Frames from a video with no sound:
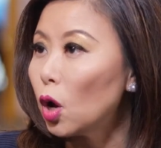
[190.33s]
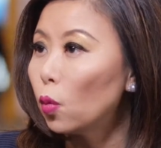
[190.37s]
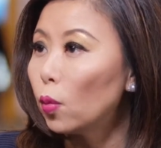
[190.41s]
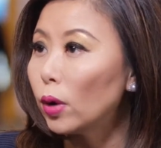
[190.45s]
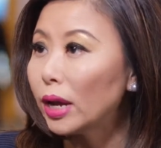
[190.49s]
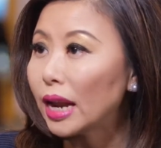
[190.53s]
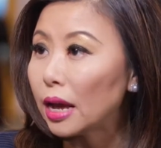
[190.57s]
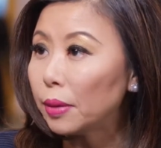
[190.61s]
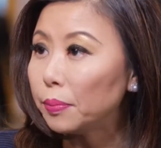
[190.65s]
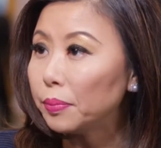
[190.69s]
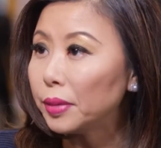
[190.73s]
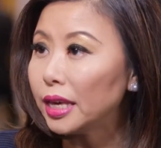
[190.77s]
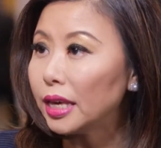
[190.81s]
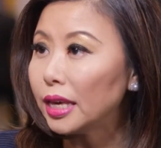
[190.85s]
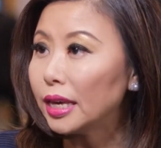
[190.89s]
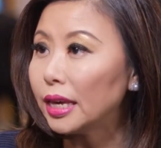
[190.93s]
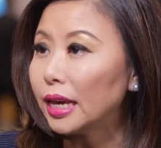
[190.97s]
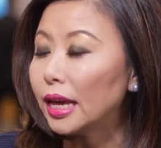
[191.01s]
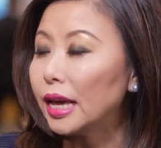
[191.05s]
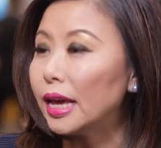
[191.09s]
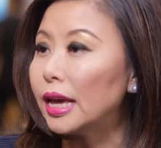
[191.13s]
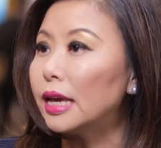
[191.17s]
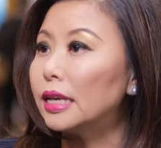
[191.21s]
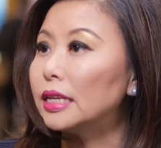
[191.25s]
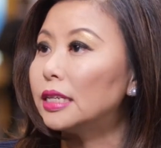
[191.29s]
What I
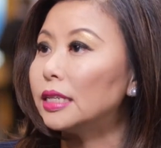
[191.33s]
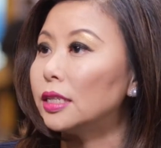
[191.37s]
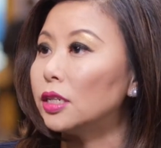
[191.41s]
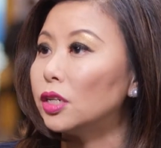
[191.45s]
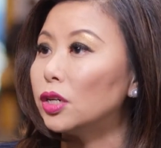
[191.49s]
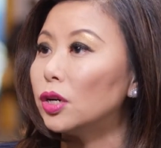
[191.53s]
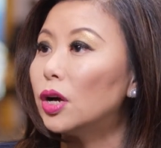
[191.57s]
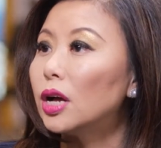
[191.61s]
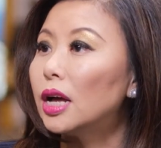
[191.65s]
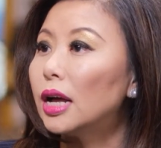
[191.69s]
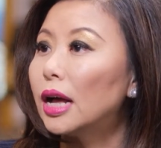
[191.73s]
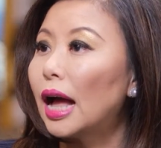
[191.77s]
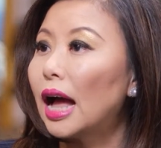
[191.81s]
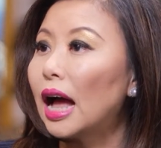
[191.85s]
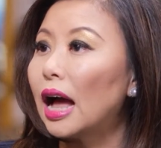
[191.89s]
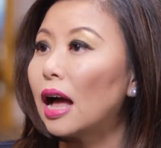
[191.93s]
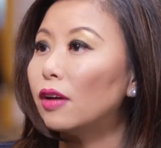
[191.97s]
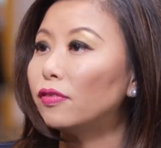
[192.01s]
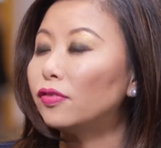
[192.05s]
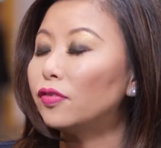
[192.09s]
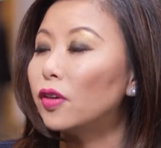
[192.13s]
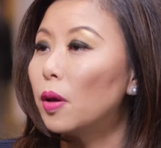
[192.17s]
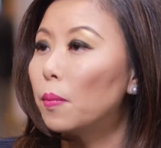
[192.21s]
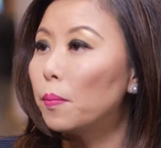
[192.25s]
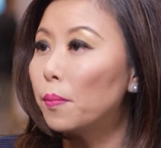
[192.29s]
mean is to
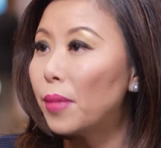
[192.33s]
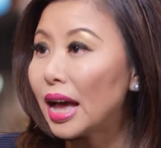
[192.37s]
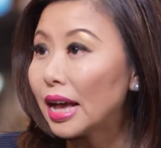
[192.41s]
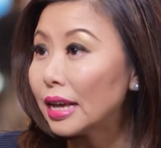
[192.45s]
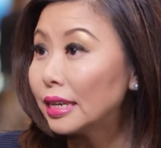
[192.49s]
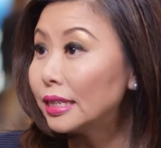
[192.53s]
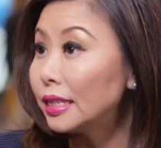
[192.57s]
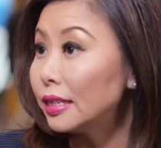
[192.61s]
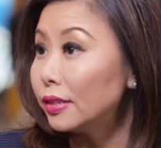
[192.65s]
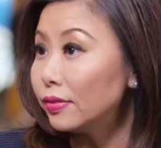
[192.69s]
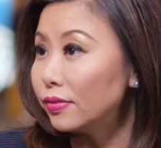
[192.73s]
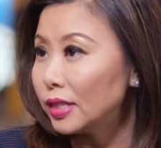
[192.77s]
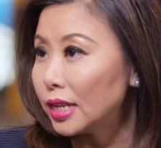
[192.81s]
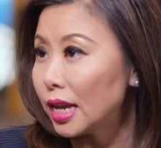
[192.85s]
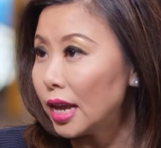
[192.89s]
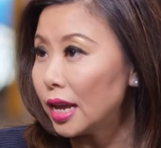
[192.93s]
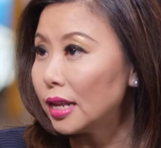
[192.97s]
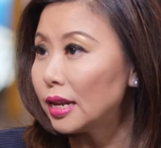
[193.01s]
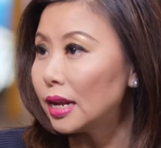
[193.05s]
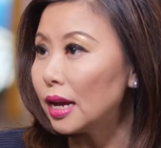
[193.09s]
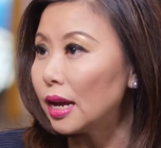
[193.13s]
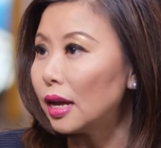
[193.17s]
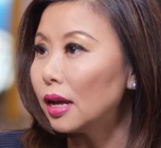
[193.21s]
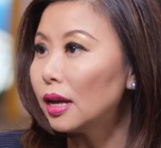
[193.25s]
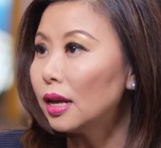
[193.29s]
have massive
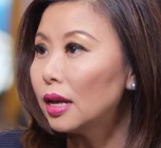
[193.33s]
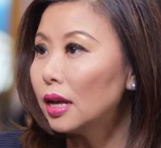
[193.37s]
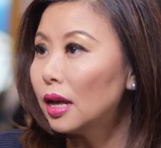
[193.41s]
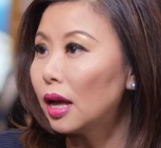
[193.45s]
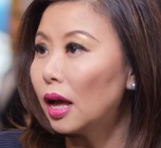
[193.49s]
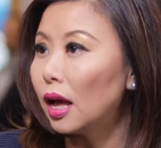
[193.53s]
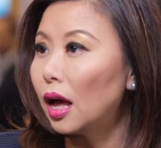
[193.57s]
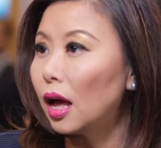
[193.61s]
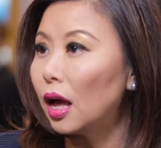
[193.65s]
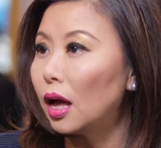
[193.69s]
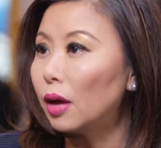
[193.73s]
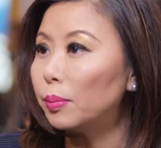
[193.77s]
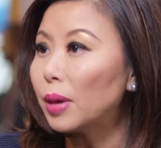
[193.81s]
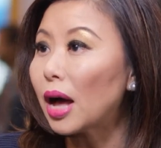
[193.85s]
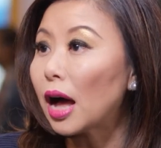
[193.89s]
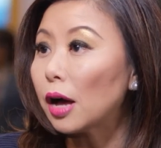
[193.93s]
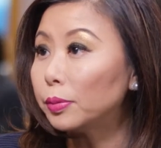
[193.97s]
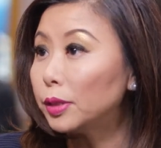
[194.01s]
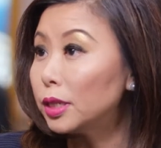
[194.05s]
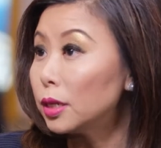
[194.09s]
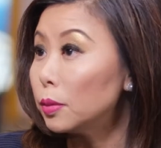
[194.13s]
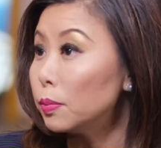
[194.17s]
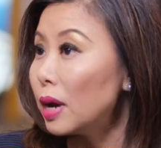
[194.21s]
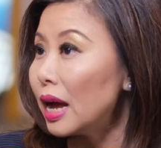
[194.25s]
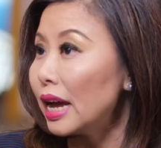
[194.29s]
data,
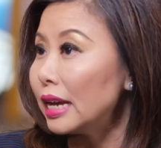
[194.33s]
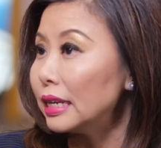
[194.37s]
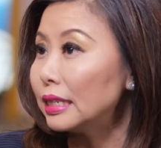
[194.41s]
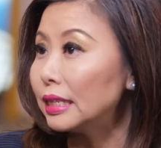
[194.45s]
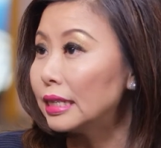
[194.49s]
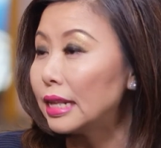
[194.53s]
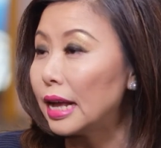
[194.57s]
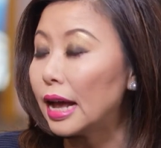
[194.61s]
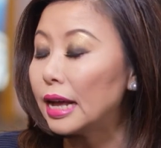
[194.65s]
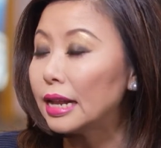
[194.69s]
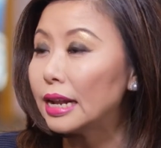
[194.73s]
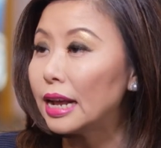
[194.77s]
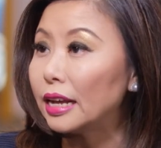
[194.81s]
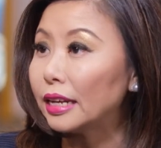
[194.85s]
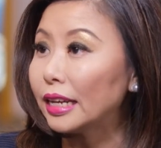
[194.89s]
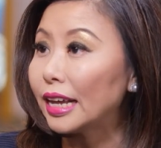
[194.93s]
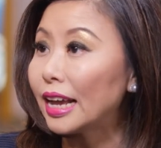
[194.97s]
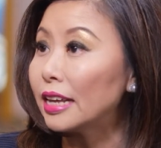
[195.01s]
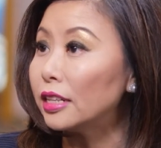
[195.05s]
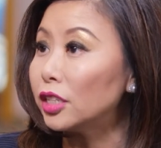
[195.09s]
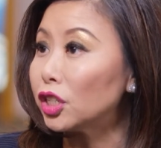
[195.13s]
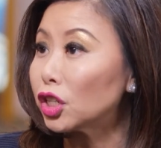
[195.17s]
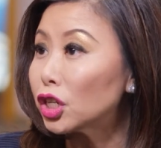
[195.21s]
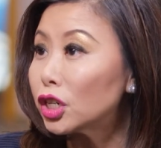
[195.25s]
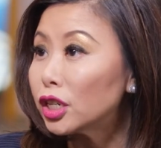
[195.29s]
optimize that, and
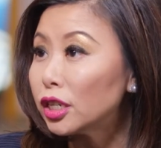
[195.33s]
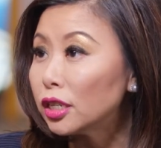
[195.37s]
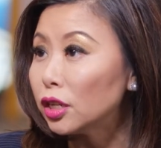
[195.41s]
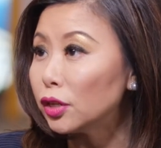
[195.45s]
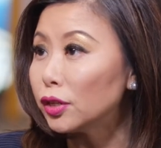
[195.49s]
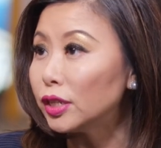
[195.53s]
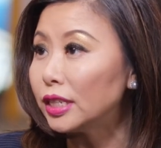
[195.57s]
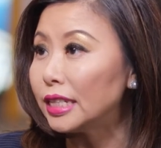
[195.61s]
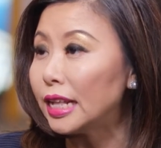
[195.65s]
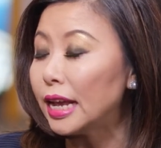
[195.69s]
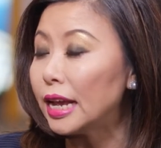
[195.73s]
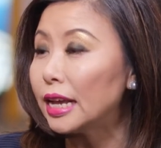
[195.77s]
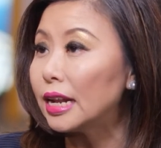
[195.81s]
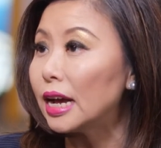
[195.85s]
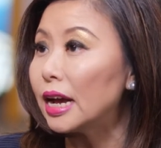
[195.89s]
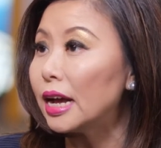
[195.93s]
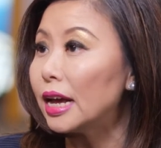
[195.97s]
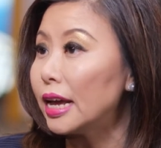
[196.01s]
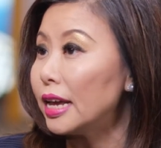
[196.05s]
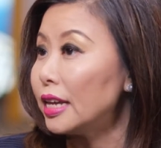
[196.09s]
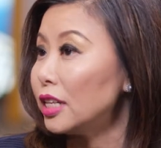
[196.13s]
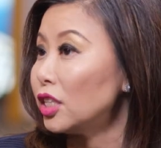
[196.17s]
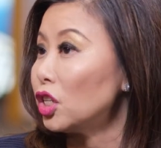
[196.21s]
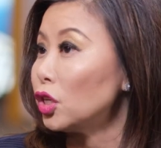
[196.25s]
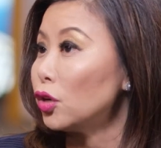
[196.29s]
can turn those data
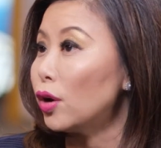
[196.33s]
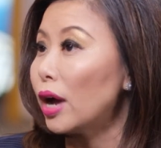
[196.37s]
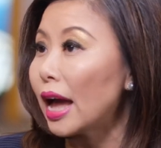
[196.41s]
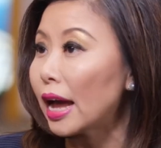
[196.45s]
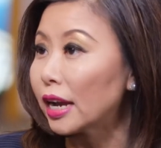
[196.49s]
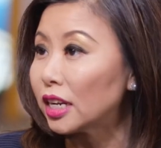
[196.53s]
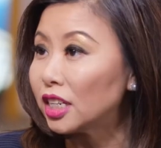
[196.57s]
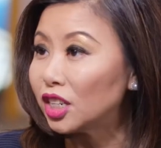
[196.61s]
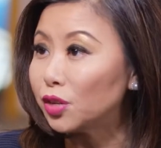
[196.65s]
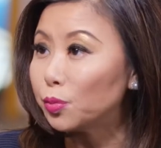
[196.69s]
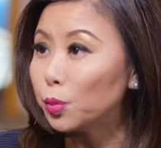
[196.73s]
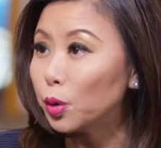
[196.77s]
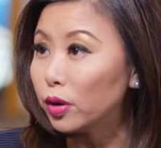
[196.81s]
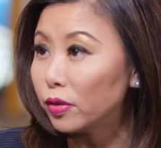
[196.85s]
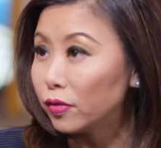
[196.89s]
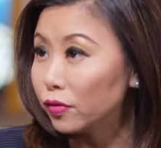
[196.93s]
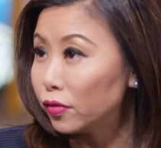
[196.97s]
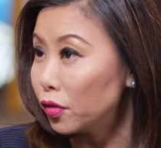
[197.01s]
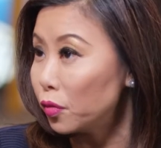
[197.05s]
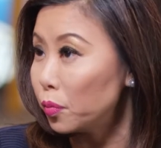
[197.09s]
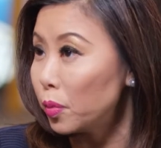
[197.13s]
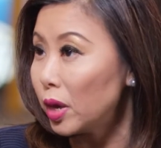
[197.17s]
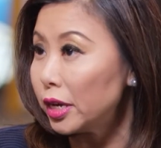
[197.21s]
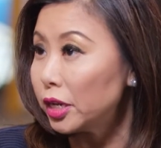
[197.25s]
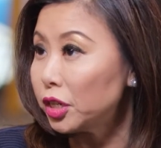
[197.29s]
into actionable
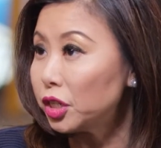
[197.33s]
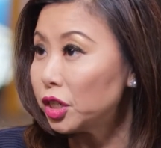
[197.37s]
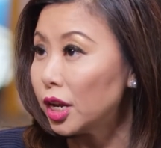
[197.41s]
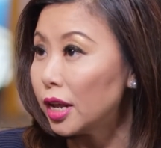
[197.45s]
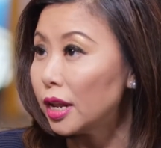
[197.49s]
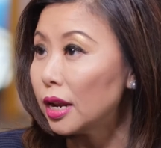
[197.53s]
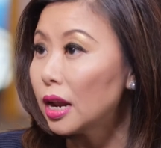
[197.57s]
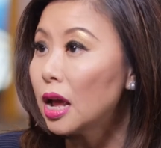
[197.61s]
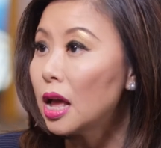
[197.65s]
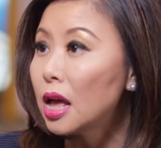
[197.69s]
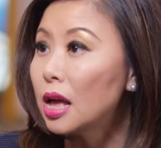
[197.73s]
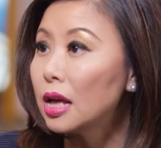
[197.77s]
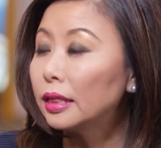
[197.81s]
information.